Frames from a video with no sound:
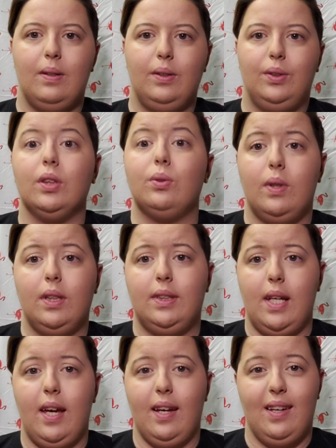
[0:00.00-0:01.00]
just want to
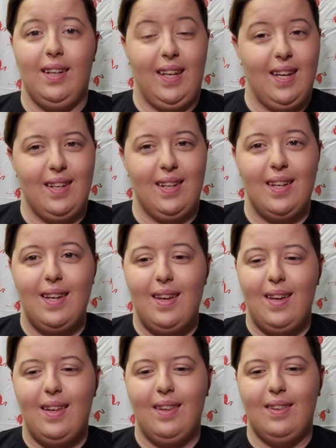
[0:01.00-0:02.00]
say again
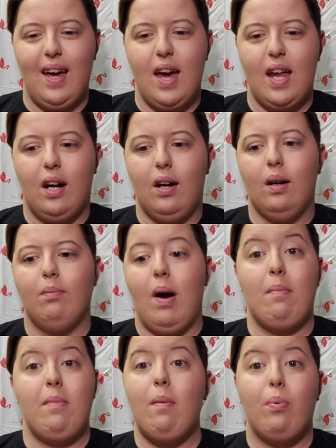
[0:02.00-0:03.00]
that
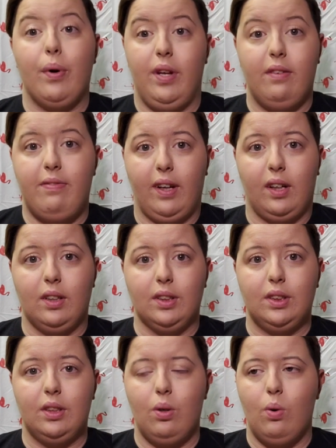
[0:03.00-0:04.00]
I'm not pointing
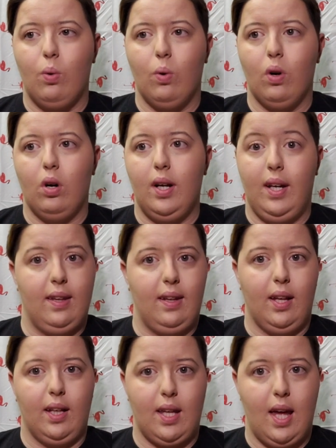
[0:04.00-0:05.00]
fingers or
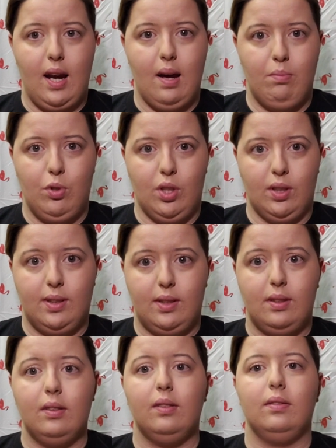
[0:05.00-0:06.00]
anything like that.
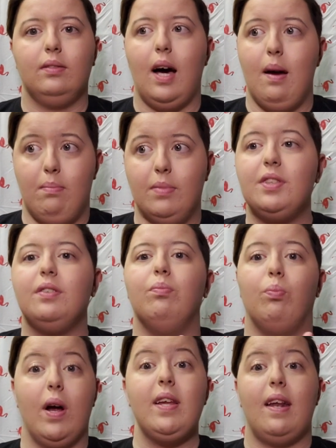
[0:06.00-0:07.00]

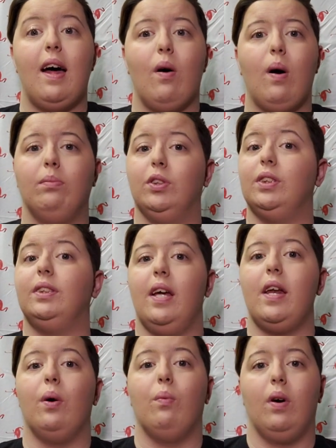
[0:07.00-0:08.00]
Right now I'm just
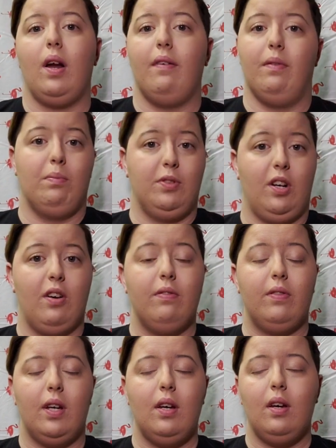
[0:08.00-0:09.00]
stating what I've
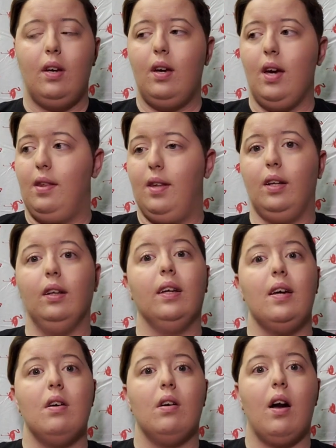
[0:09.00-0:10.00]
observed, and then
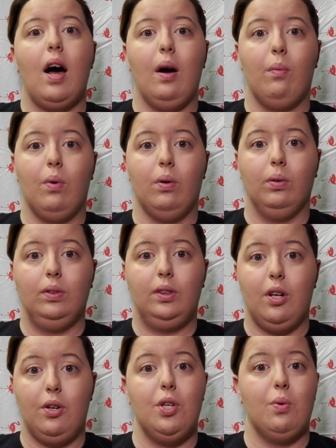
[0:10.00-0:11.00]
later I will
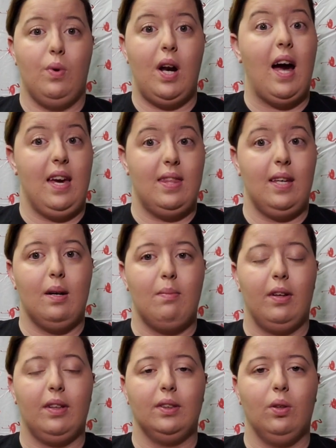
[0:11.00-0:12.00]
tell you what I think
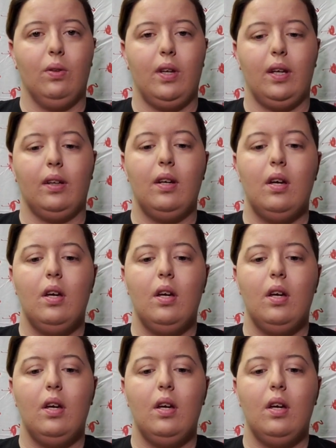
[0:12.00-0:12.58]
about this whole thing.